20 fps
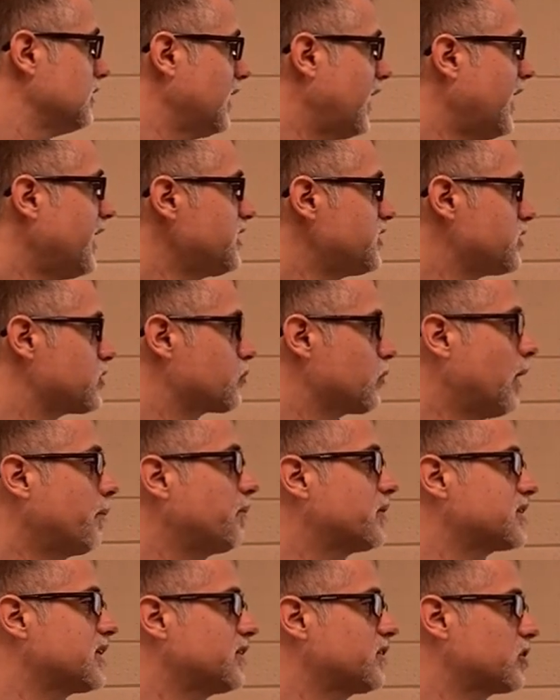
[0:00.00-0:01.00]
Last is
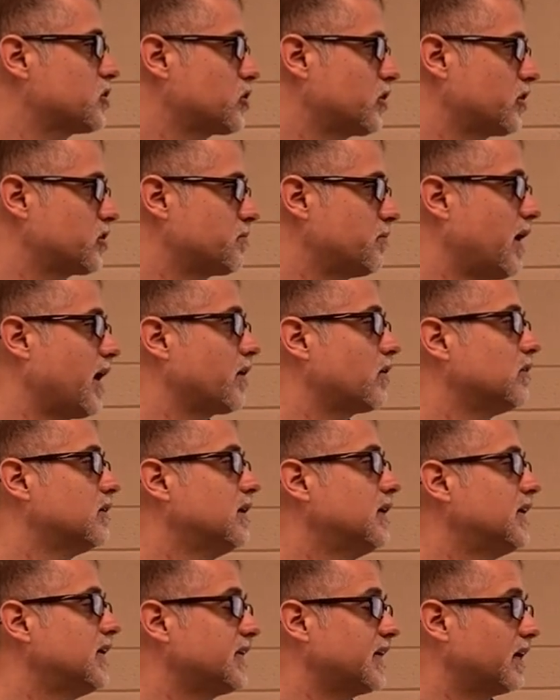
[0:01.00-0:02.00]
represent the church model.
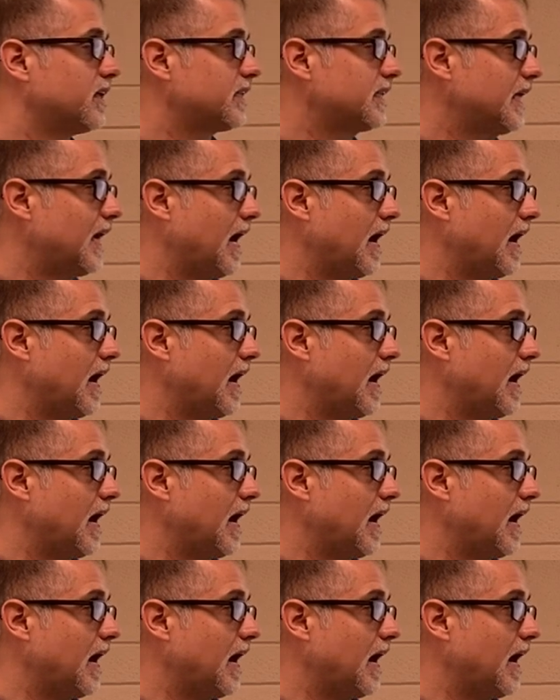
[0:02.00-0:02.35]
Now,